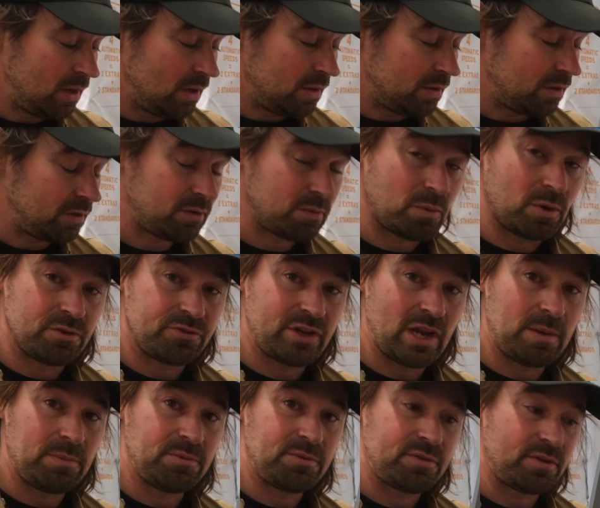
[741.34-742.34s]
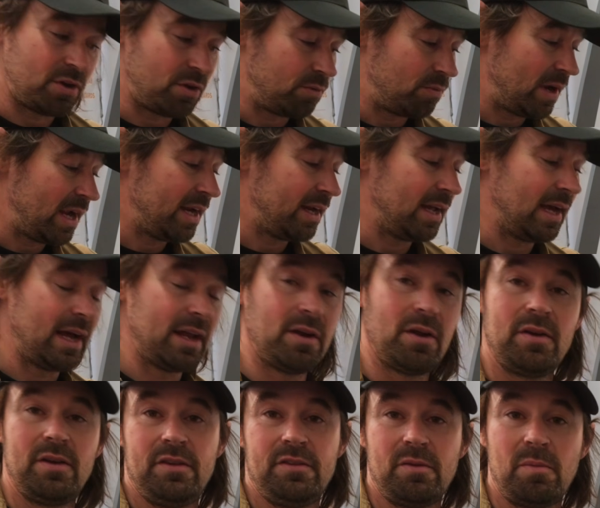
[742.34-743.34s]
this is what James Herrera had
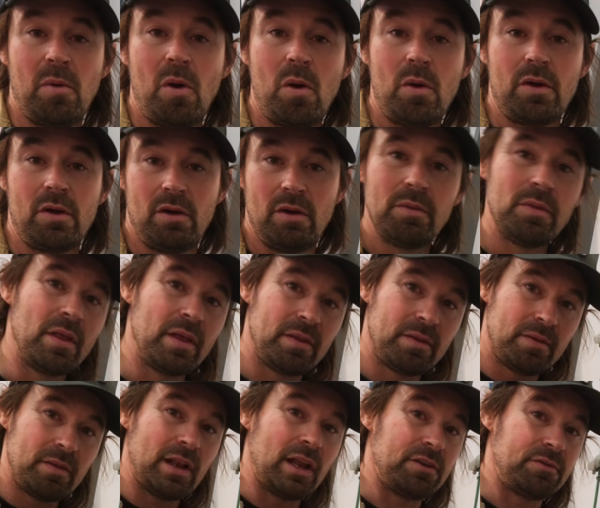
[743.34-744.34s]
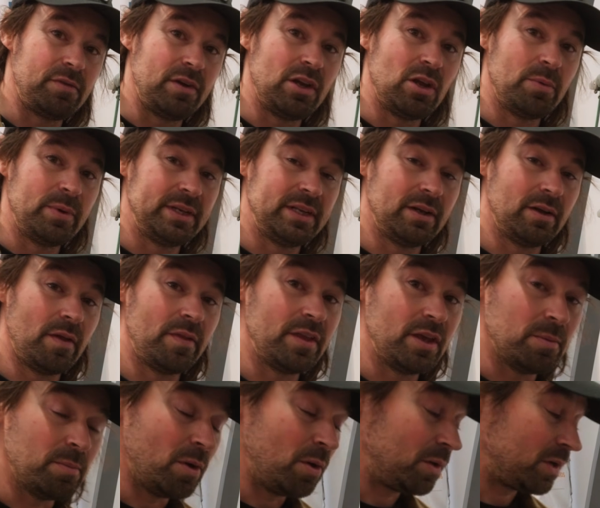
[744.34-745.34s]
on his Amoka in the last video we did on the
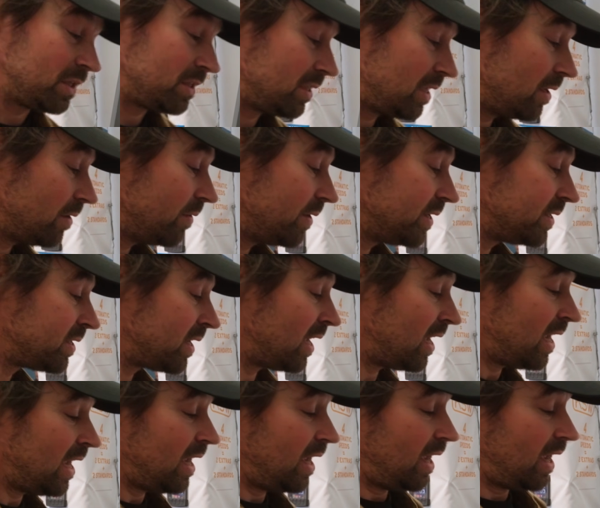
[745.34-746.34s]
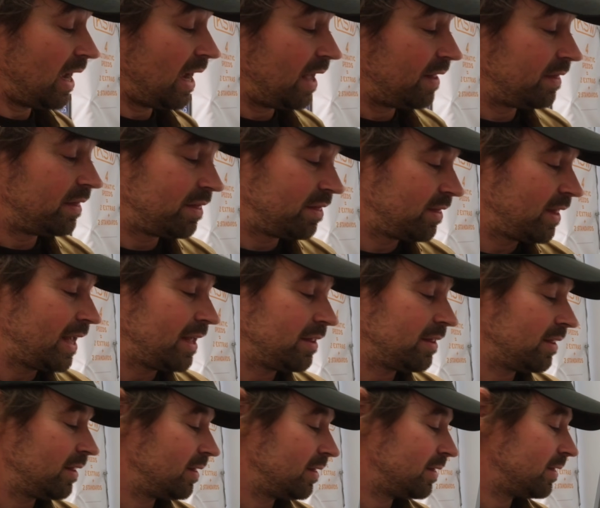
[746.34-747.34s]
Amoka series. And
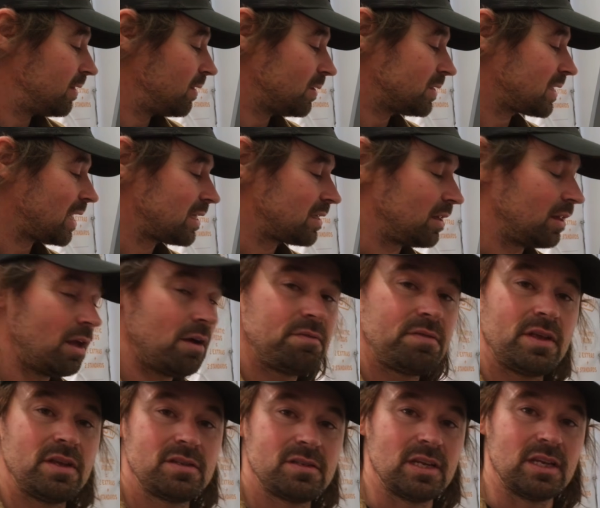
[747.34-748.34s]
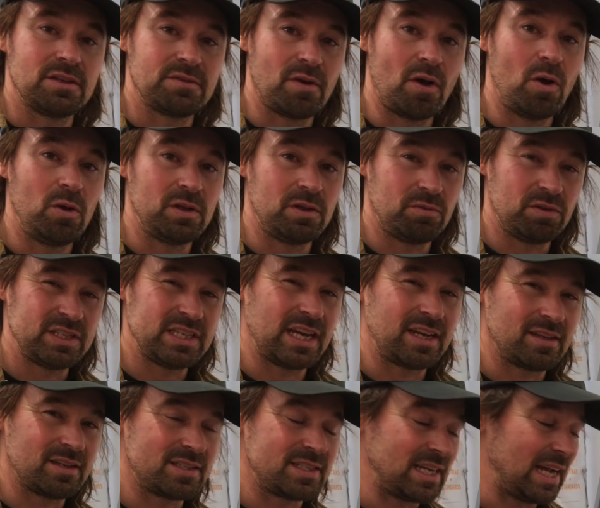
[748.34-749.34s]
those guys love these things for holding
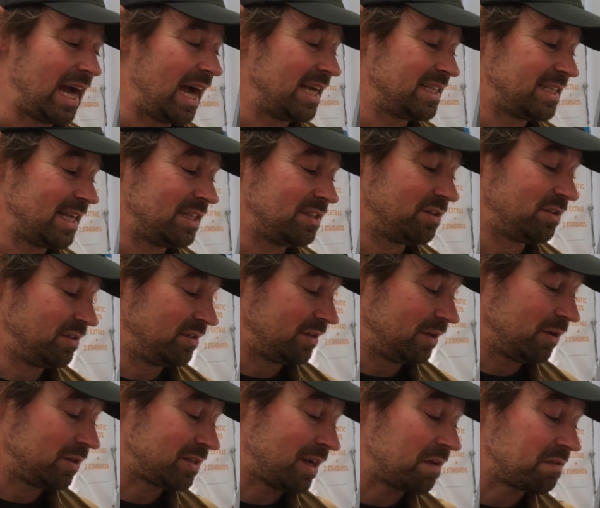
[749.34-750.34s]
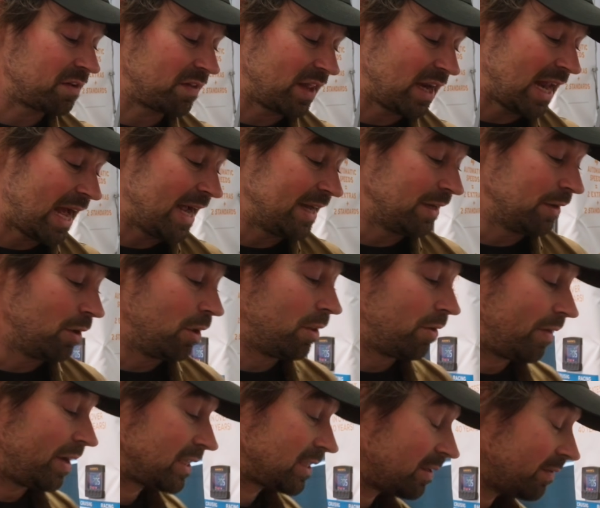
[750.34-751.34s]
ridiculously high tensions. It looks after the line and all
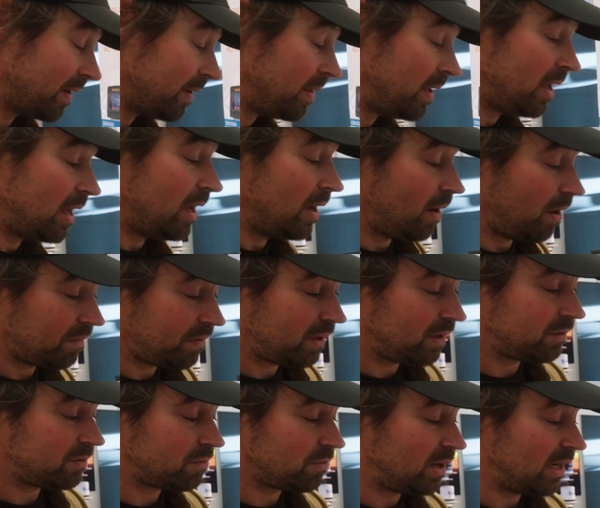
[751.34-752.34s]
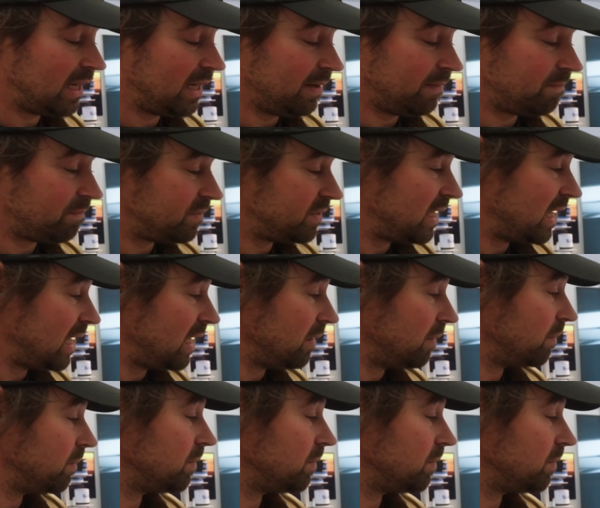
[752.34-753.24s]
the rest of it. I think it's a really neat,